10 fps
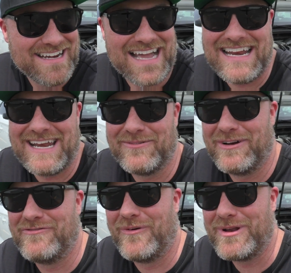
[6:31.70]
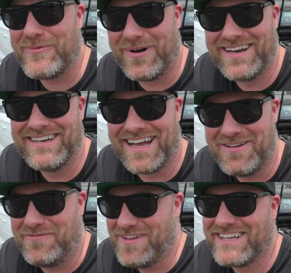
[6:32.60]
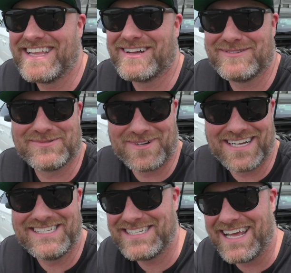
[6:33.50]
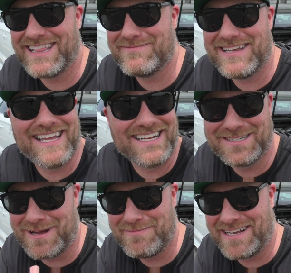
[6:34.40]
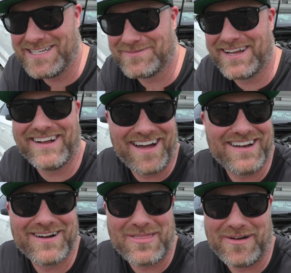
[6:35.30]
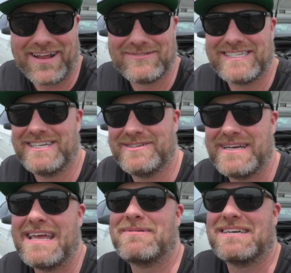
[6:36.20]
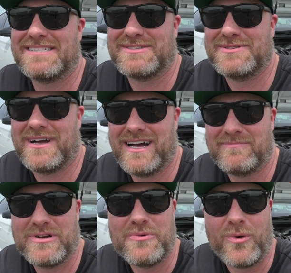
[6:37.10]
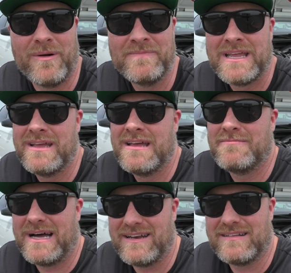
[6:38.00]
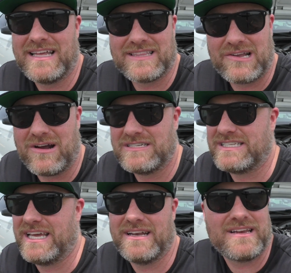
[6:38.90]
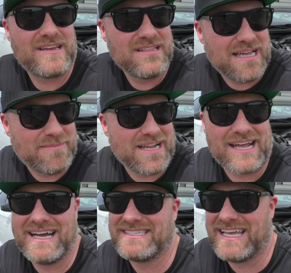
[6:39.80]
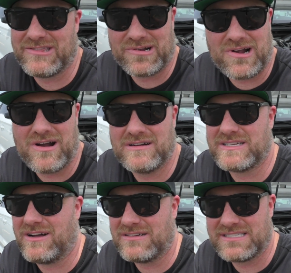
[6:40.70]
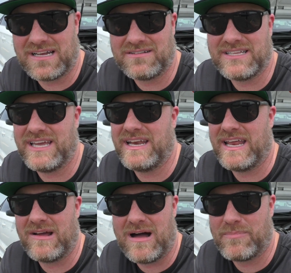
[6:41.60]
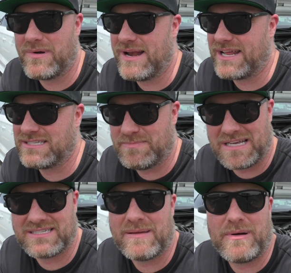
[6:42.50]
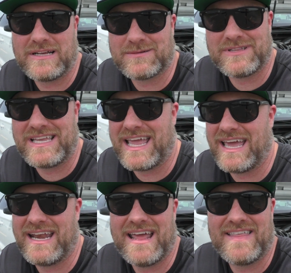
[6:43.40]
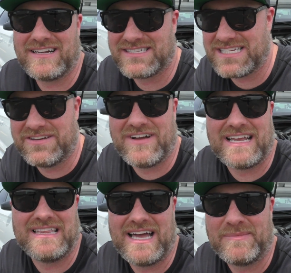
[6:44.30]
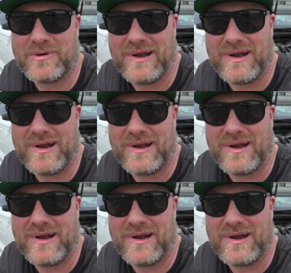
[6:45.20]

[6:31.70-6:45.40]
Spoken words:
9.8 at 141 I feel like was what I said at the beginning to my buddies when I got here I thought I was gonna do today because it's pretty warm. But let the car sit, let my guys get their cars all settled in and operating as best they possibly can, and then I'll see if I can line up a